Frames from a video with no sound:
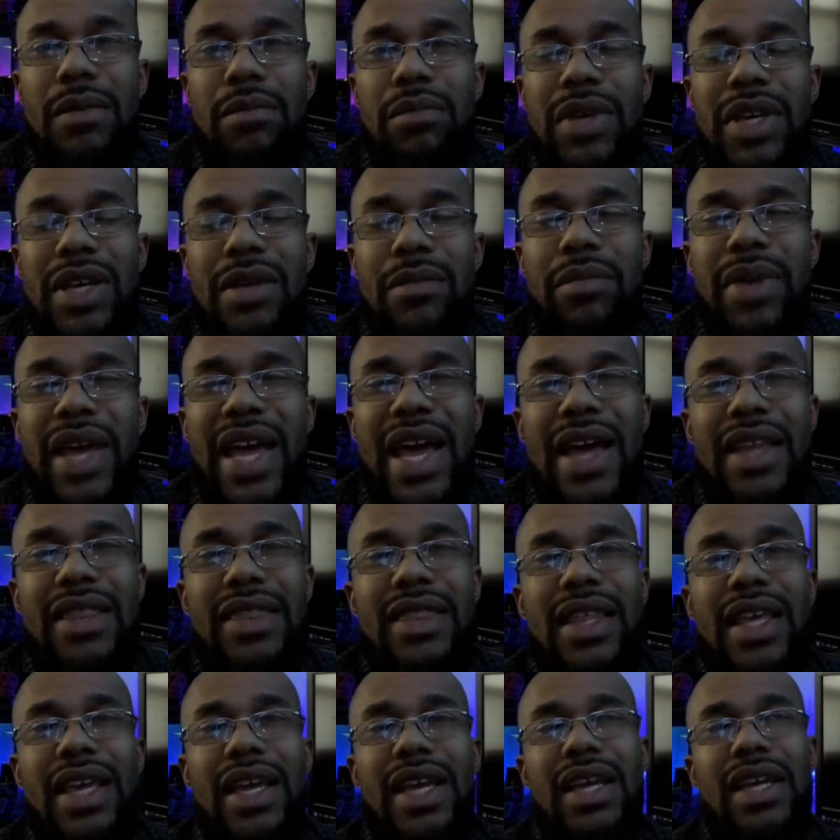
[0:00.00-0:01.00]
be a
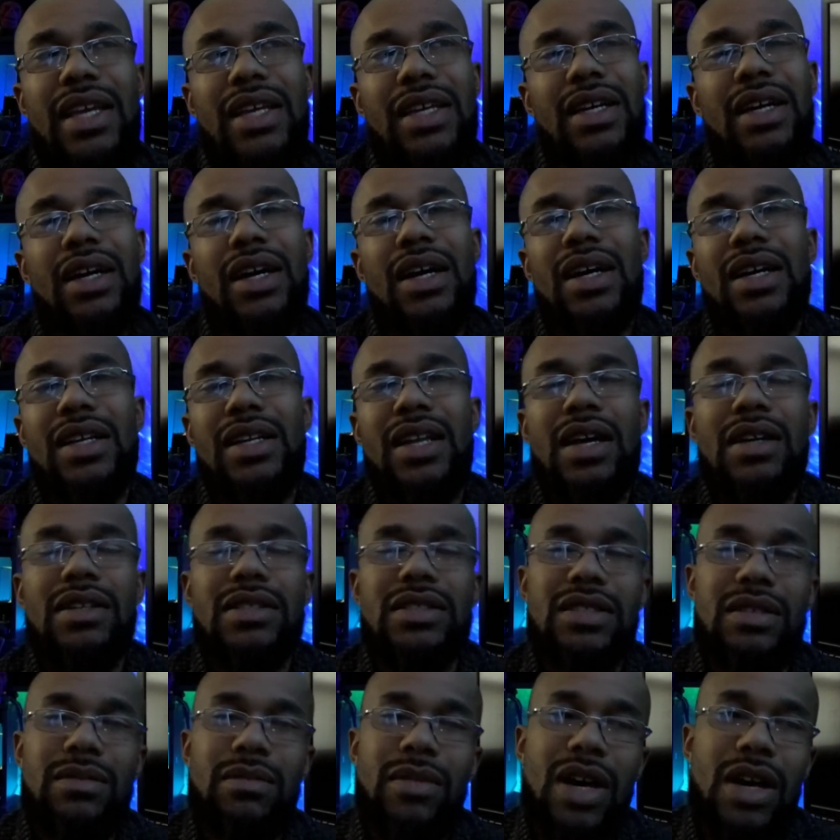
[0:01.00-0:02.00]
bad thing. Now,
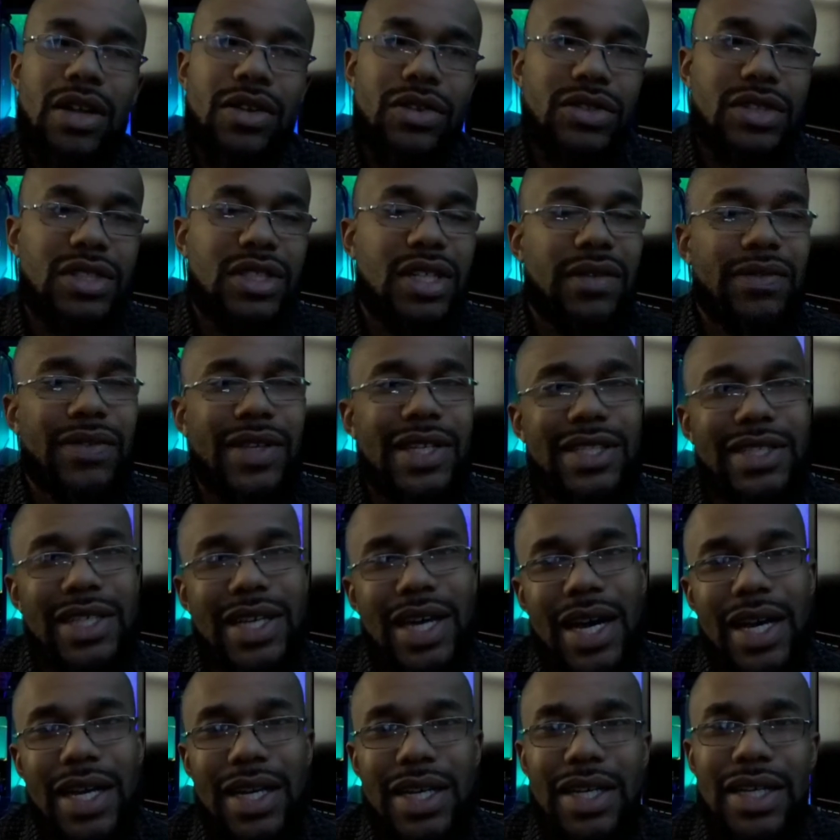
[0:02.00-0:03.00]
some other stuff that's
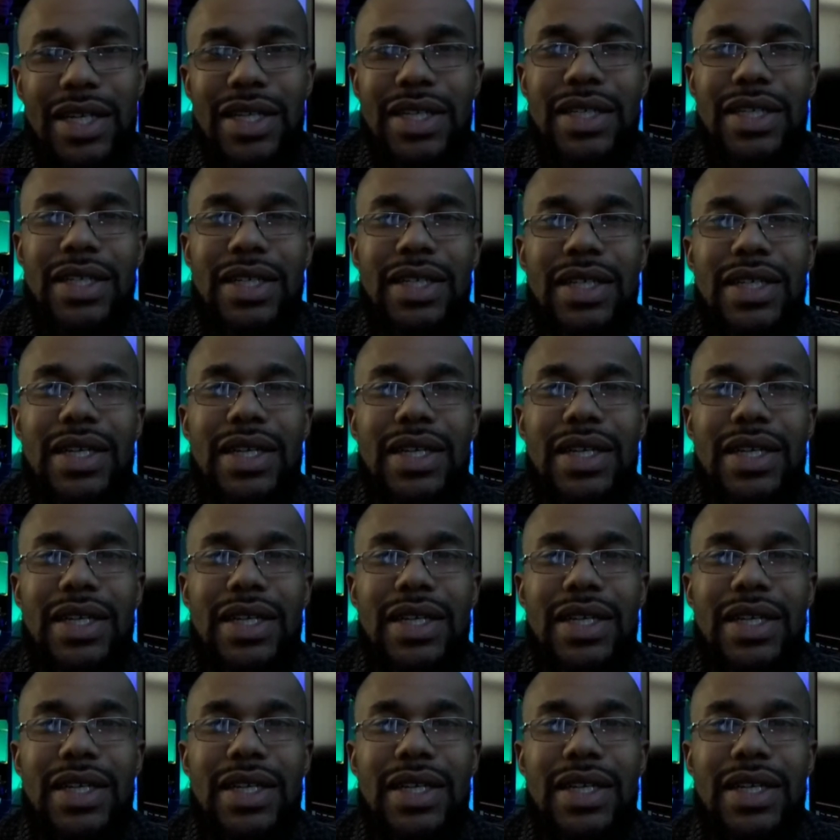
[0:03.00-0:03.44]
kind of